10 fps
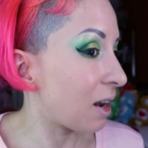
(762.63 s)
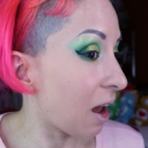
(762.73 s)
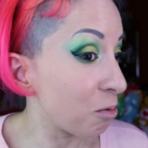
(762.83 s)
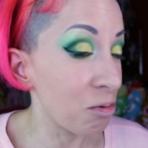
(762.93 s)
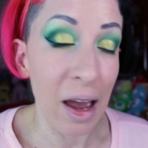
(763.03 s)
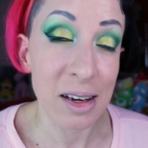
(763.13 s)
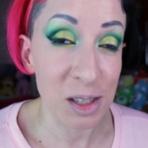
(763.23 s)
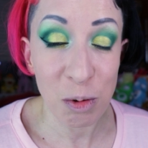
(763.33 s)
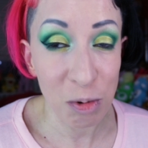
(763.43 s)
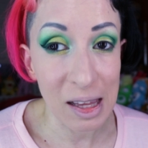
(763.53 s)
and I
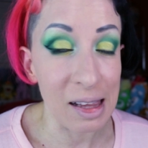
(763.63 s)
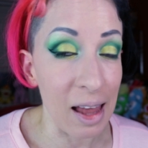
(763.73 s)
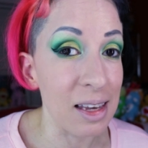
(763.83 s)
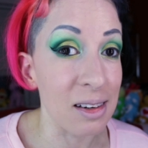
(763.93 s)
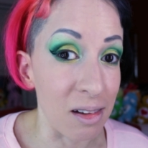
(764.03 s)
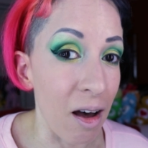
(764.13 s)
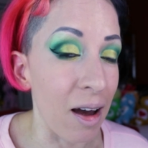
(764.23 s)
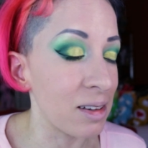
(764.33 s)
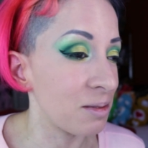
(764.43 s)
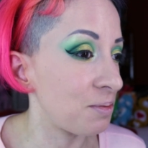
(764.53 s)
actually really like it a lot.